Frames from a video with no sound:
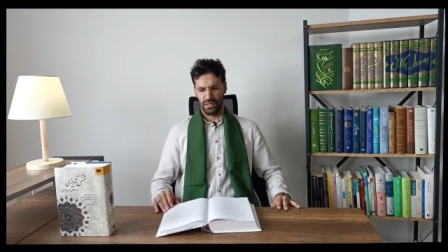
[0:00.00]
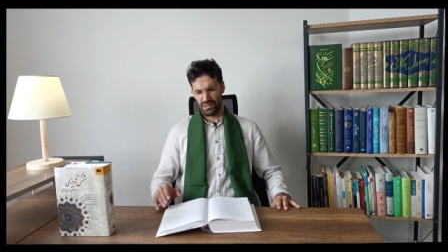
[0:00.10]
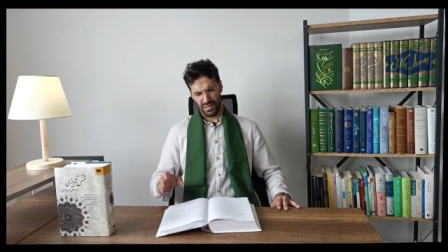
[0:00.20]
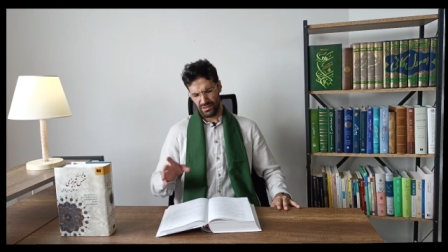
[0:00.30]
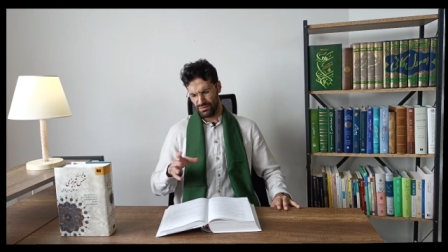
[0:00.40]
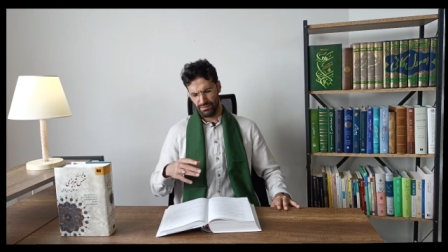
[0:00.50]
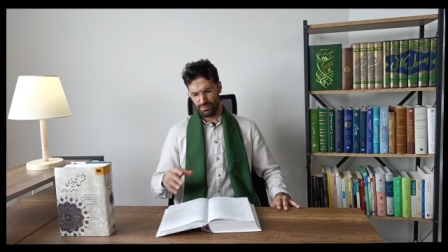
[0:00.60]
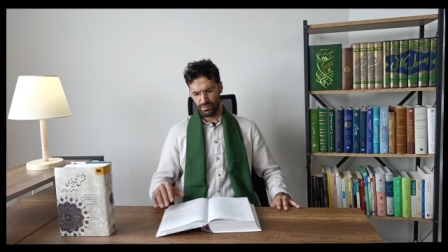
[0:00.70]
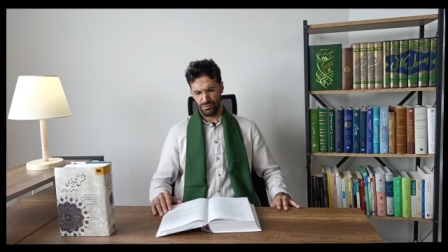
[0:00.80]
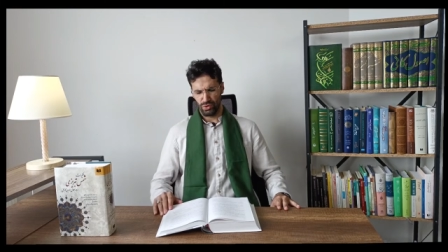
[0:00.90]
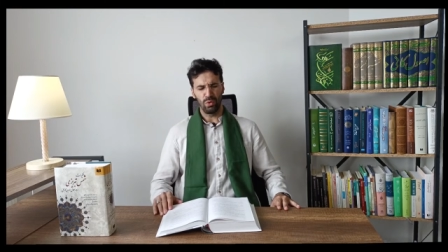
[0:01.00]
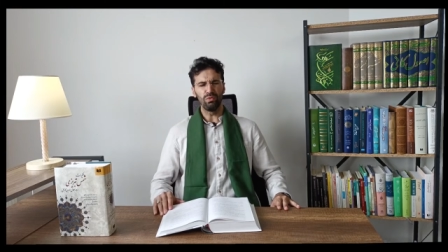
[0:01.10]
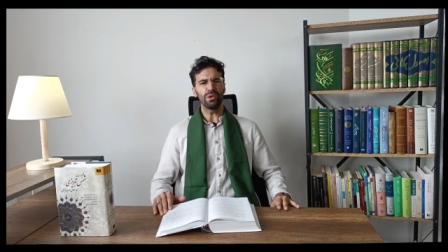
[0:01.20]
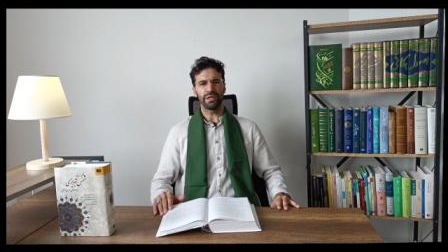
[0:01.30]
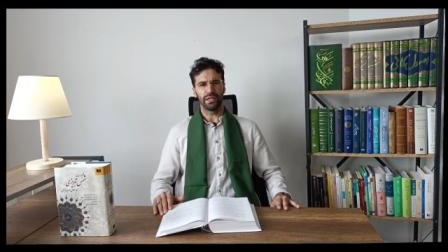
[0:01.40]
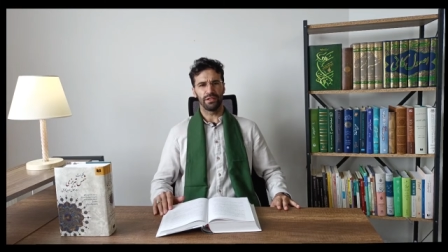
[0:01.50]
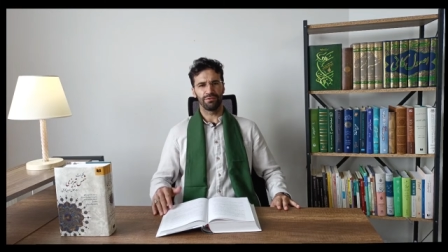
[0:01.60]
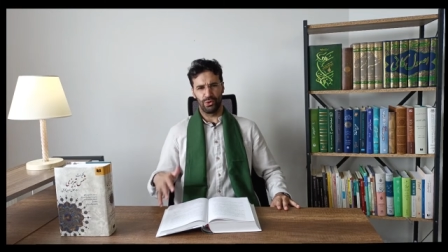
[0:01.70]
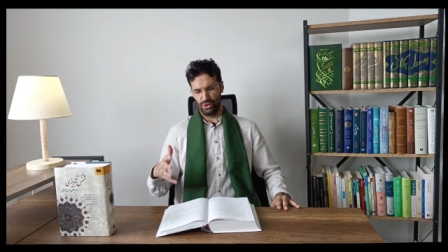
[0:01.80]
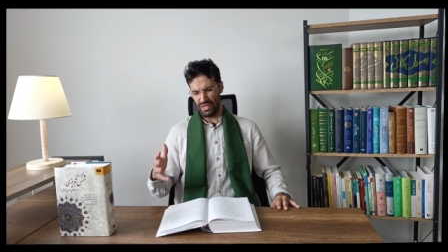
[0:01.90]
He says, don't worry
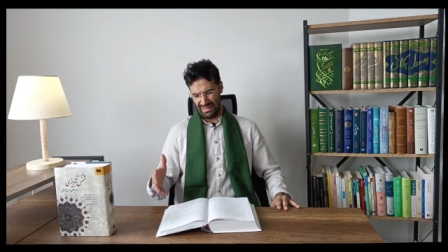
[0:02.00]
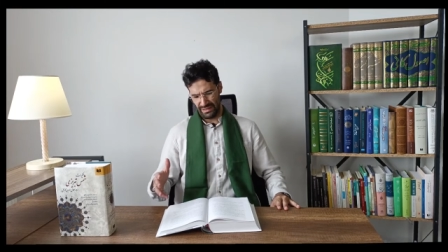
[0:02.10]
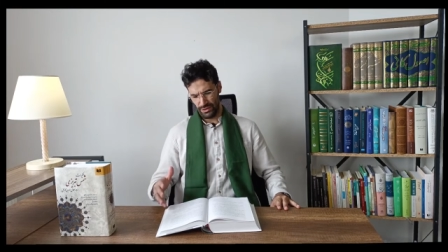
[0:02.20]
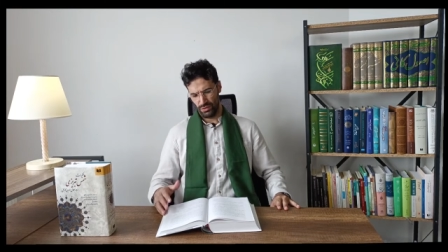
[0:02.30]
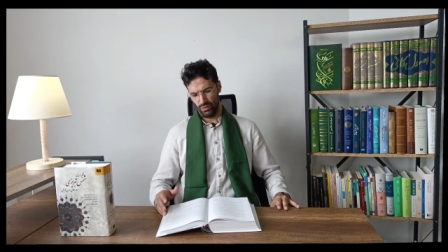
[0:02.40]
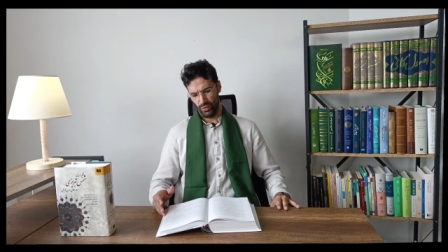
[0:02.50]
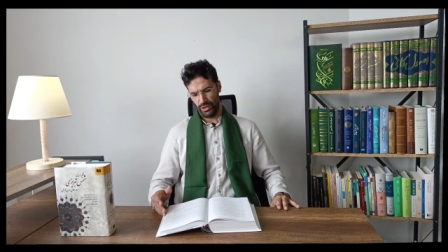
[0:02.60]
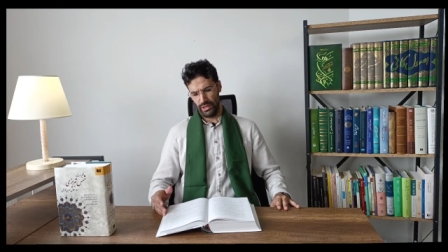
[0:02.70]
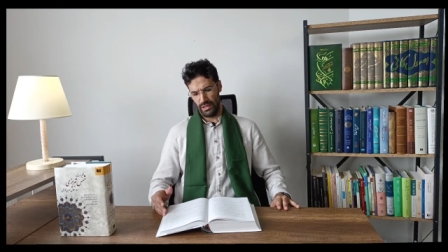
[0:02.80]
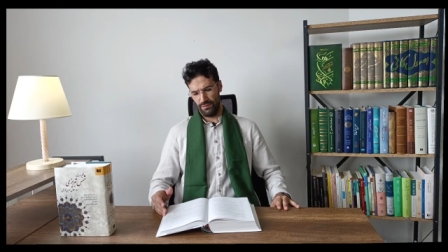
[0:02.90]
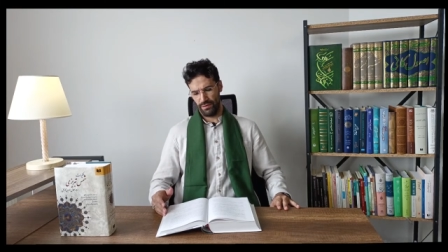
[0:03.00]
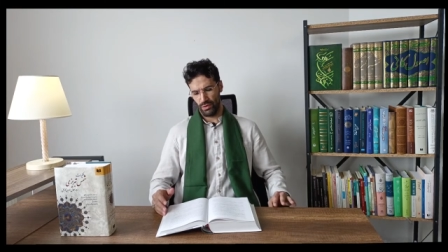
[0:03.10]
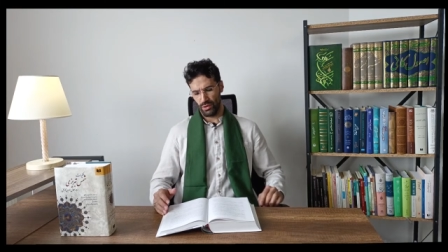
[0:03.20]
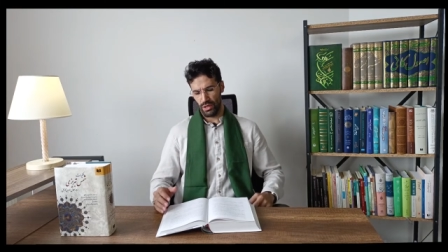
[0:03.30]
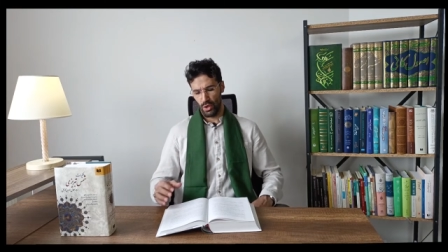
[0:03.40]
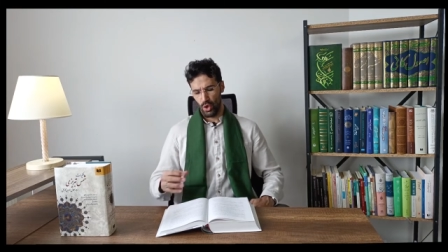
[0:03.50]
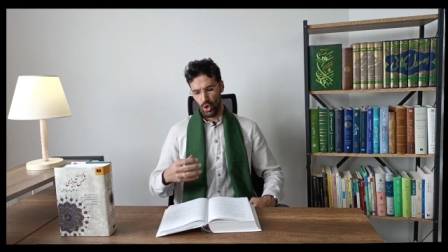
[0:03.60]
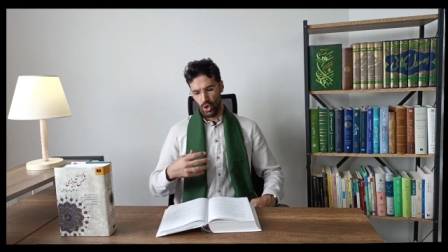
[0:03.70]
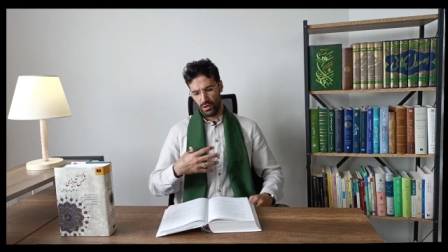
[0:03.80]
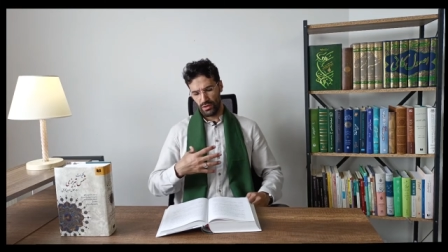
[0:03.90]
if you die, don't worry if you're
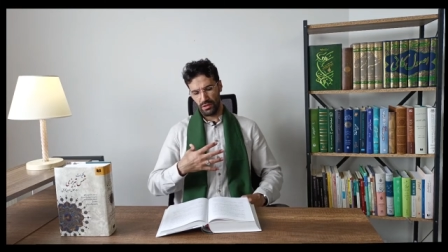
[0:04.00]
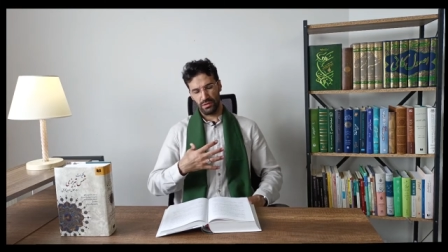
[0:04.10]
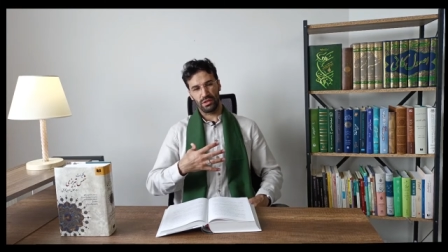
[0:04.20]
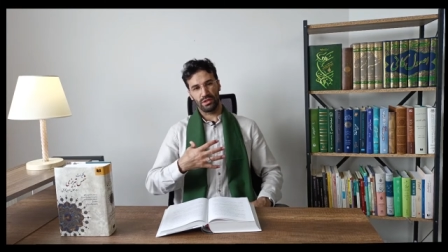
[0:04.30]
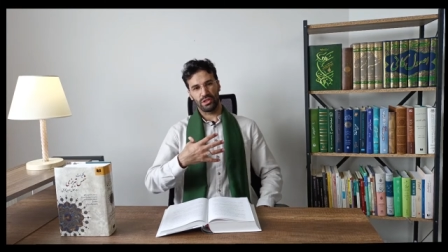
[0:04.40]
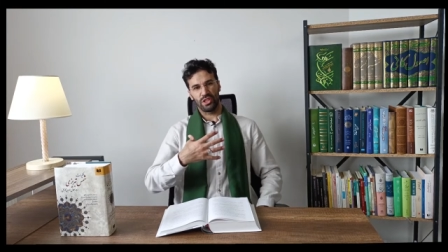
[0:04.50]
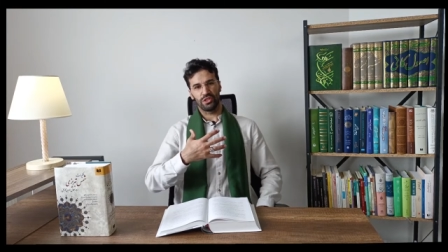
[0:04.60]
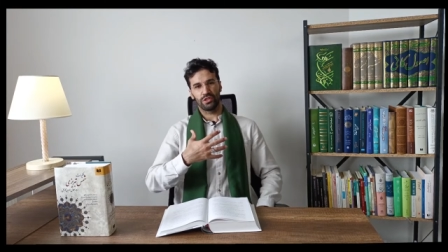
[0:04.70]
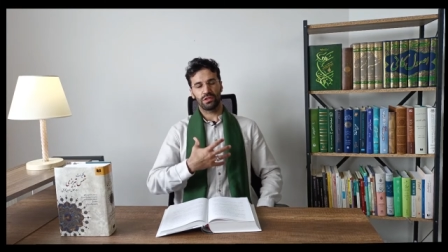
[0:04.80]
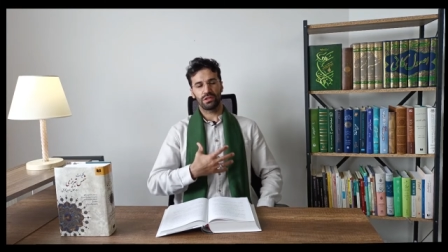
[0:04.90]
the, the, the